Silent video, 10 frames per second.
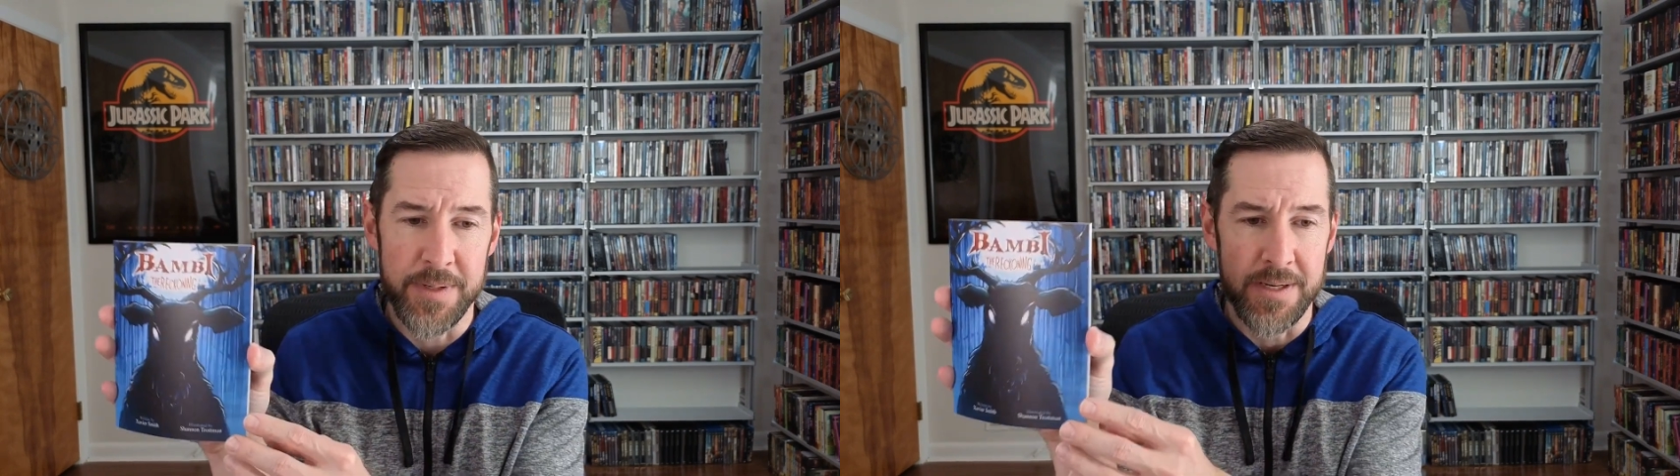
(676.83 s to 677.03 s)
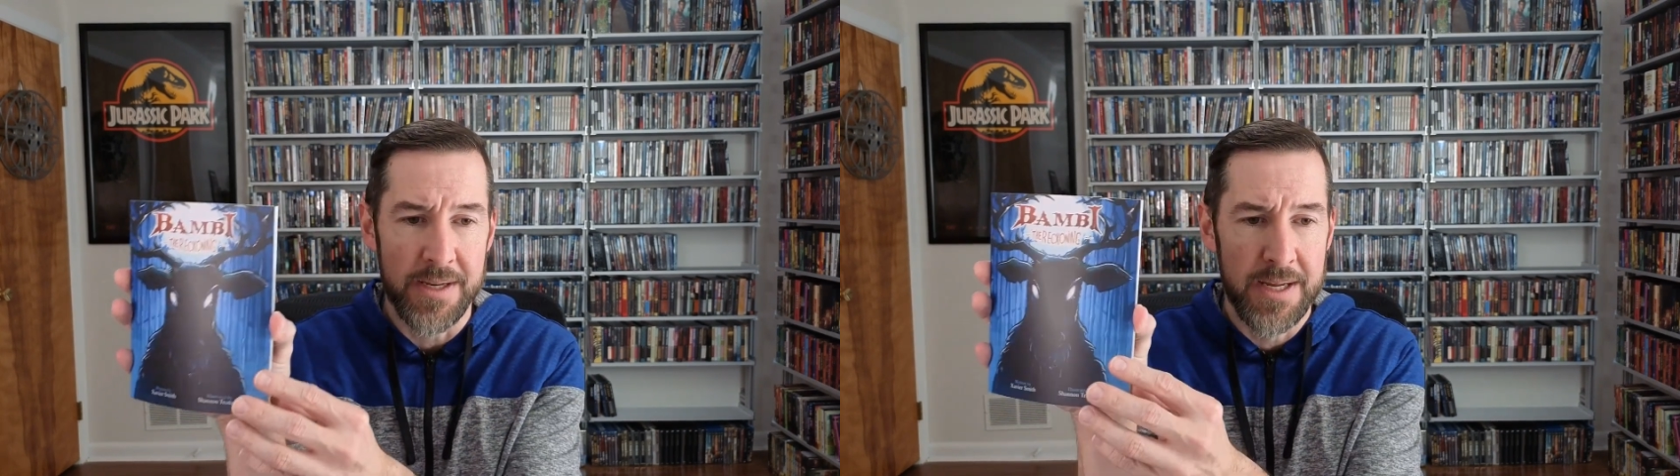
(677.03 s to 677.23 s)

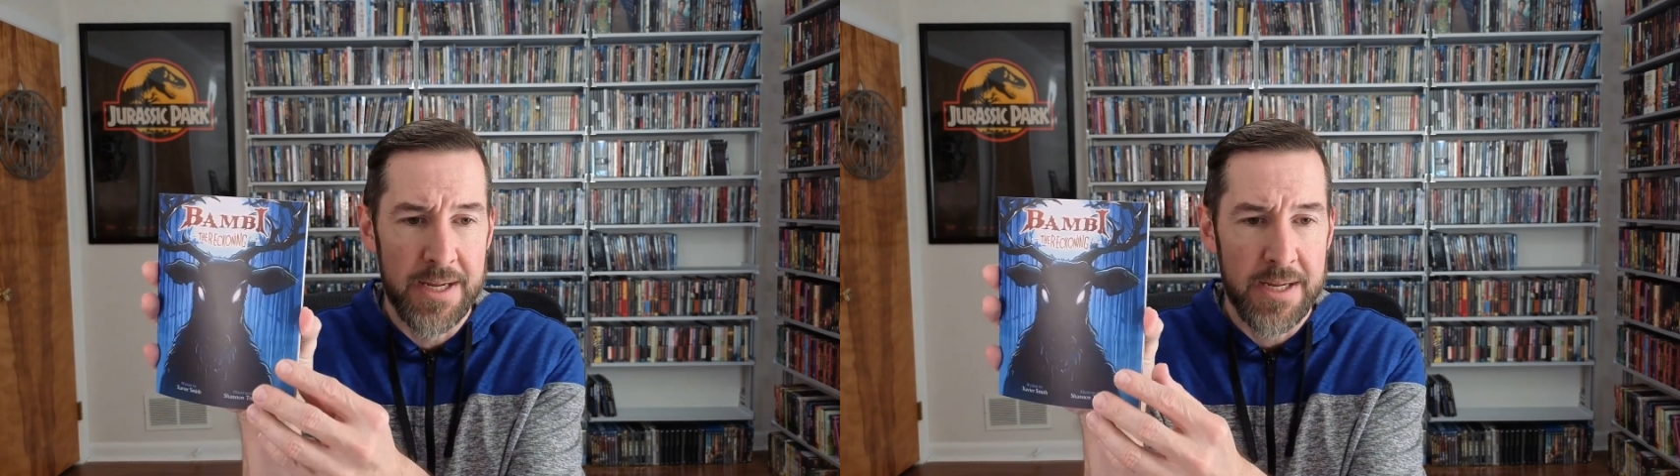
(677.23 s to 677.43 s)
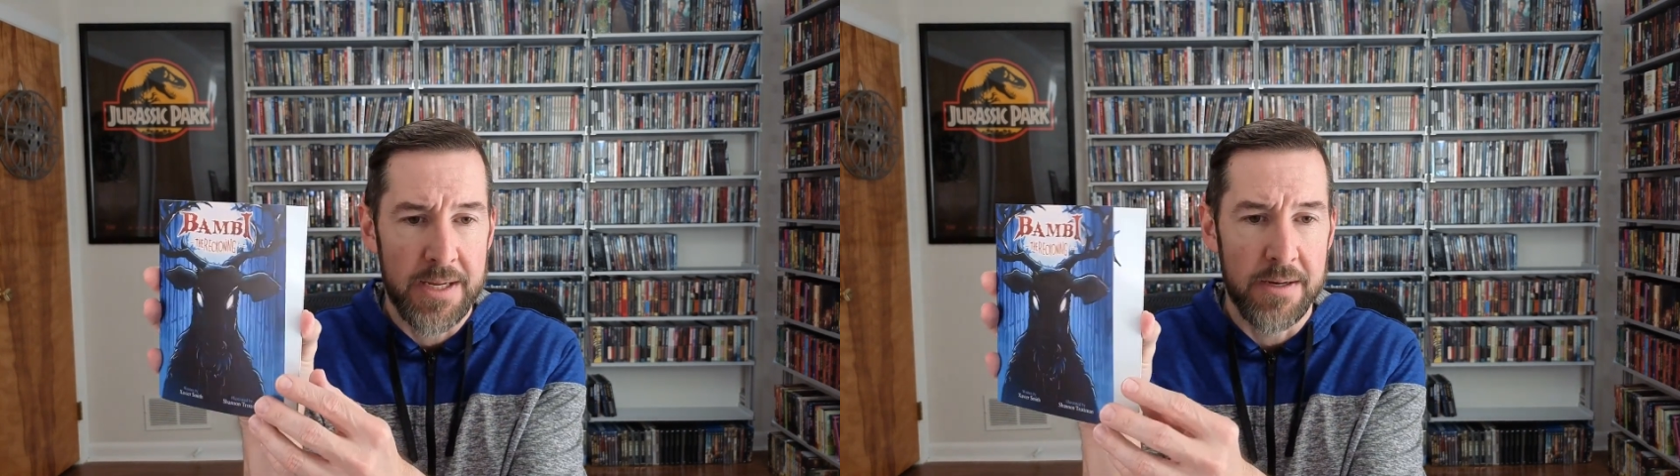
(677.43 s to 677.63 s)
But
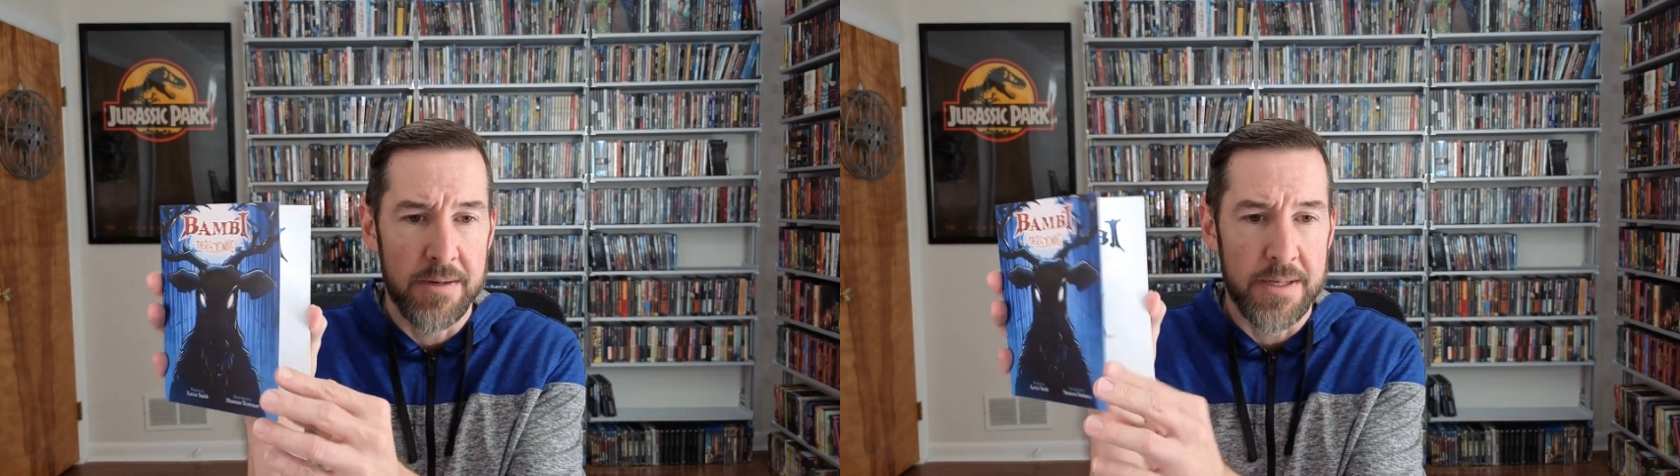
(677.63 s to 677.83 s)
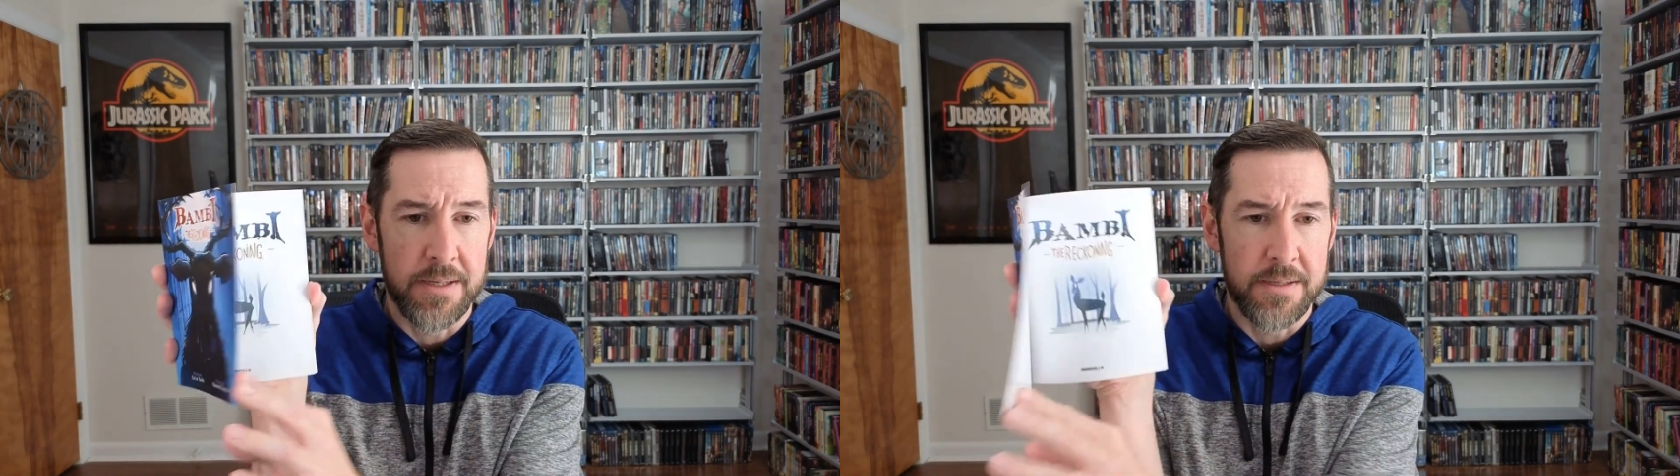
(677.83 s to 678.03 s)
here
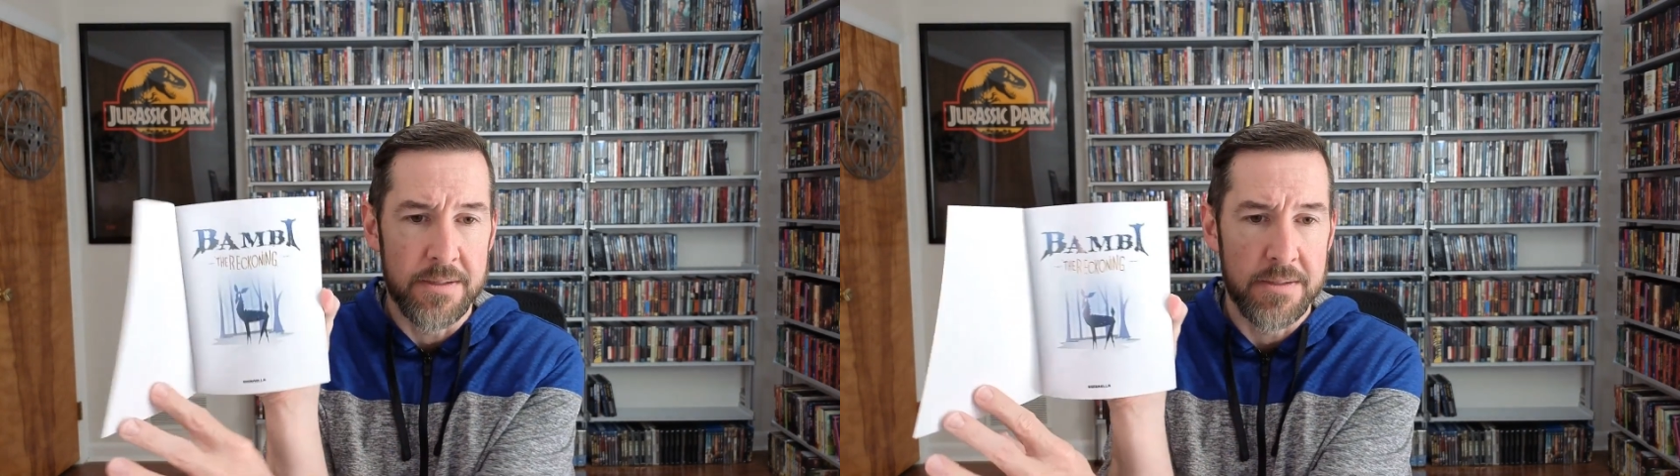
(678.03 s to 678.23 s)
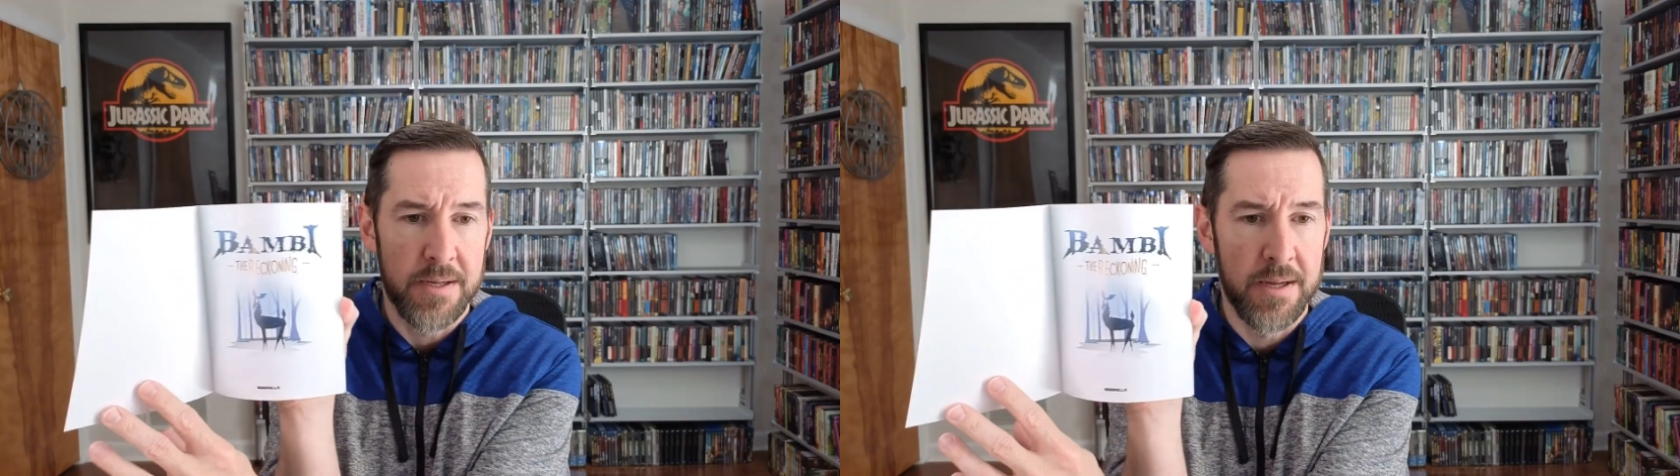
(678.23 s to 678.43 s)
is